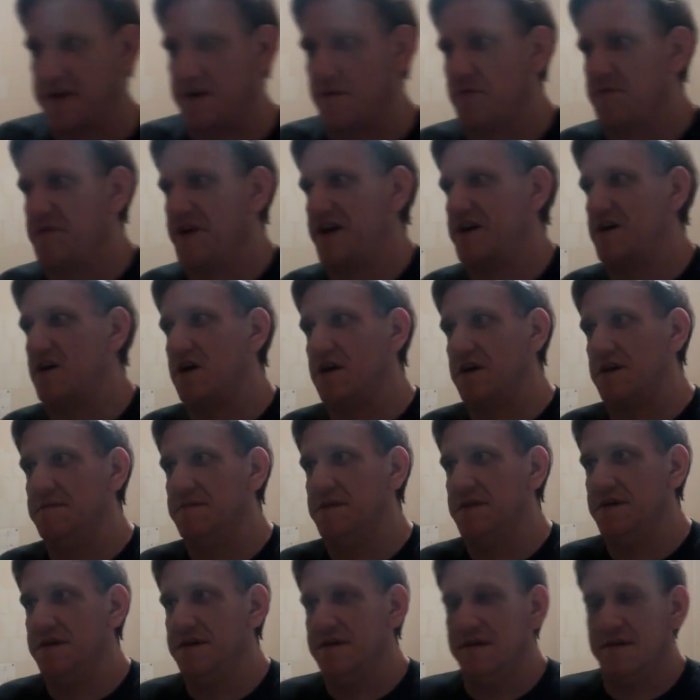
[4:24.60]
comes back on
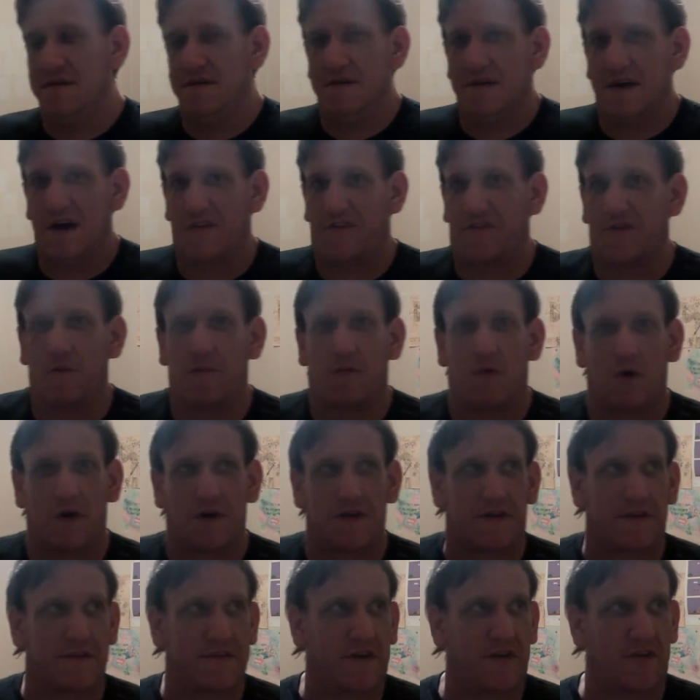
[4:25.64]
at some
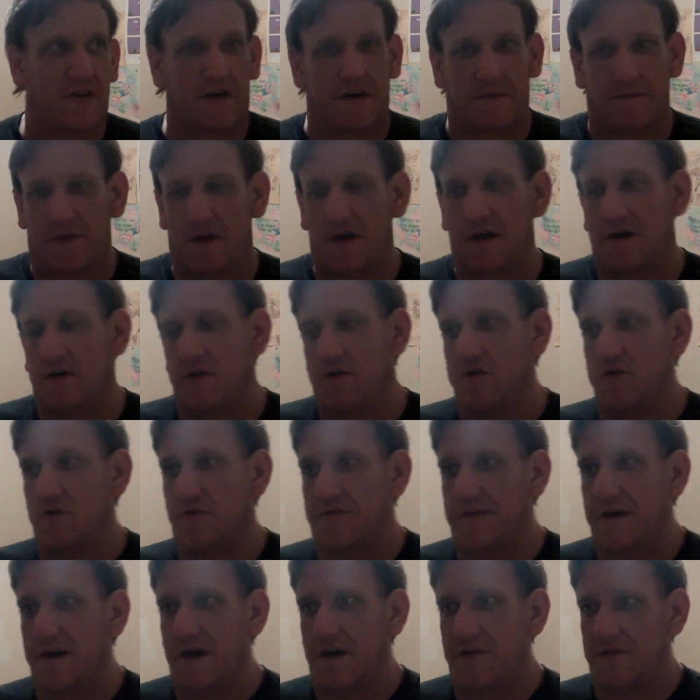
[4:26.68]
point, and he's like, hey, good
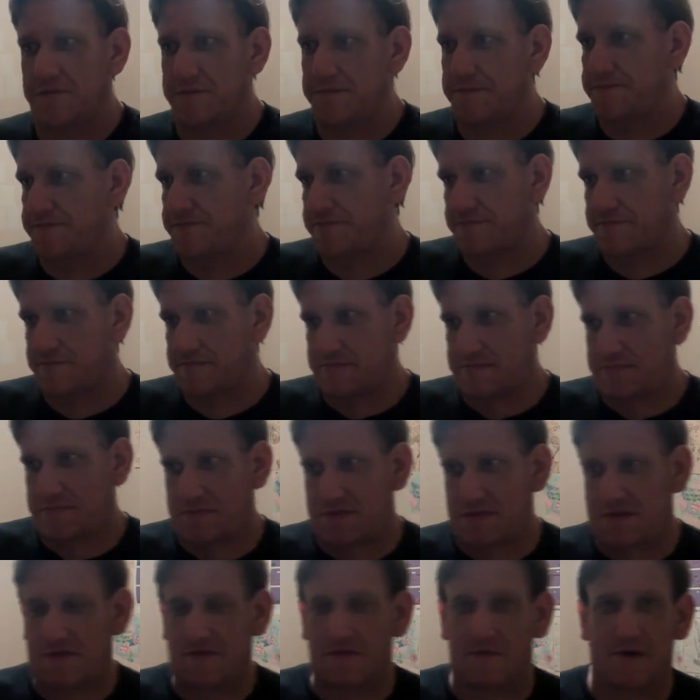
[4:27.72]
news, guys.
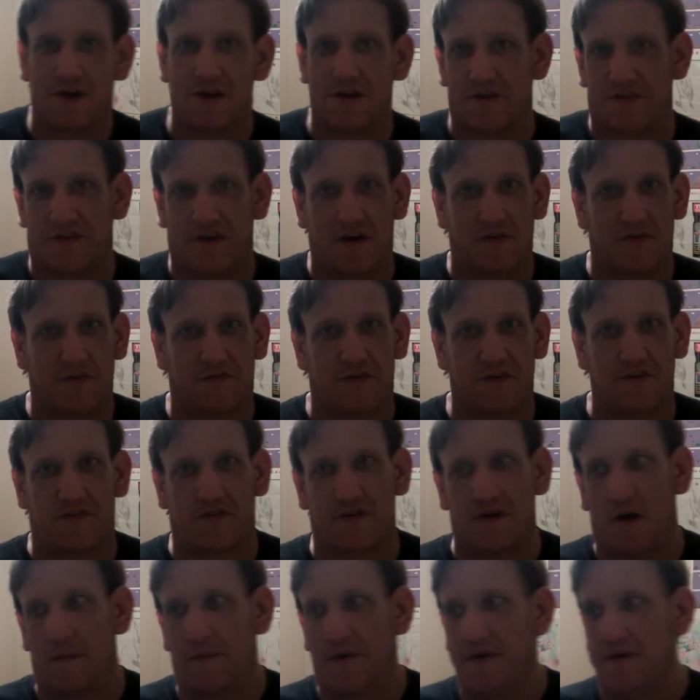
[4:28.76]
The maintenance guys are
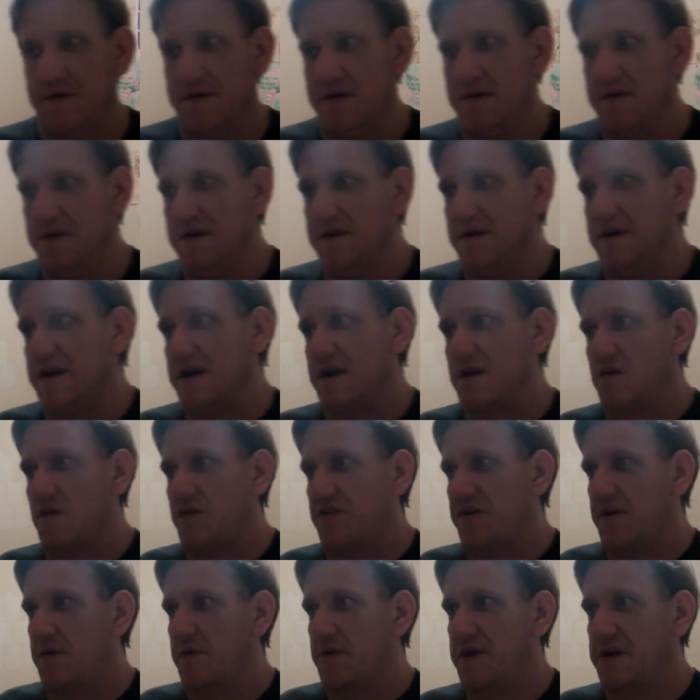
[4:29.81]
finishing up, and it
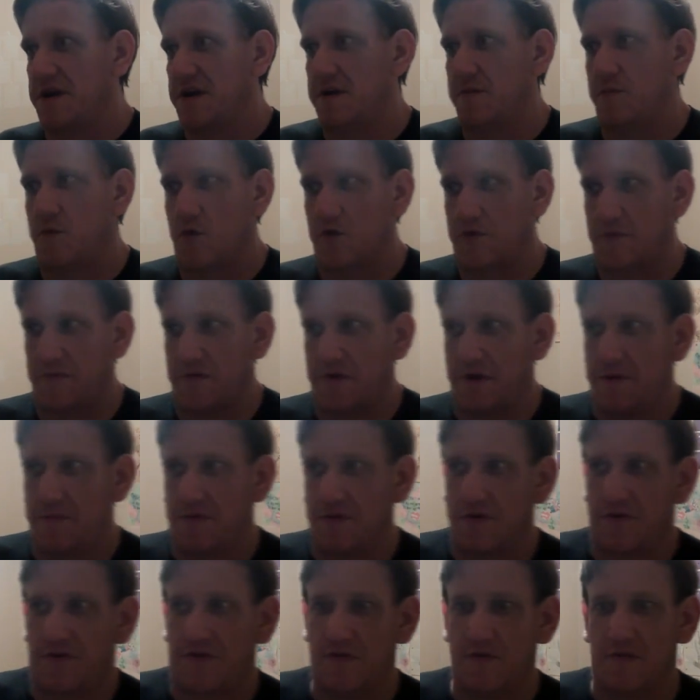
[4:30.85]
looks like we're going to get aboard the plane
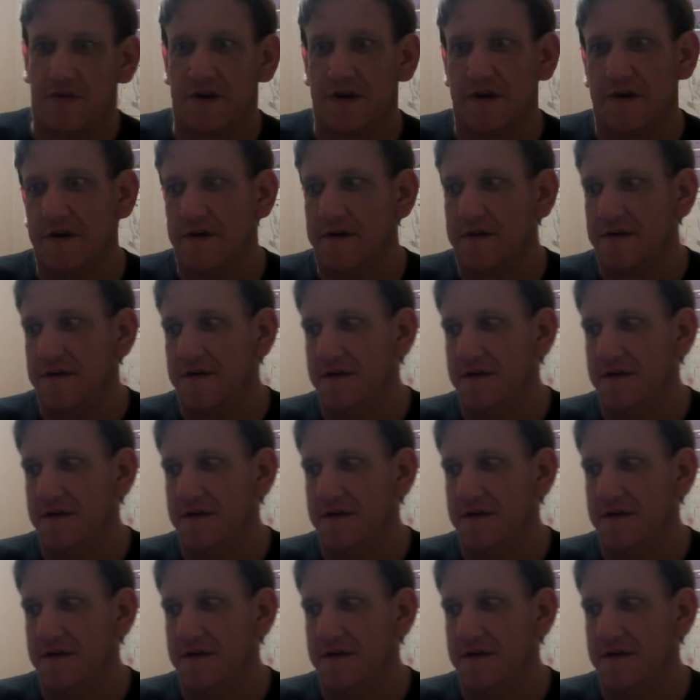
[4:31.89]
pretty soon here.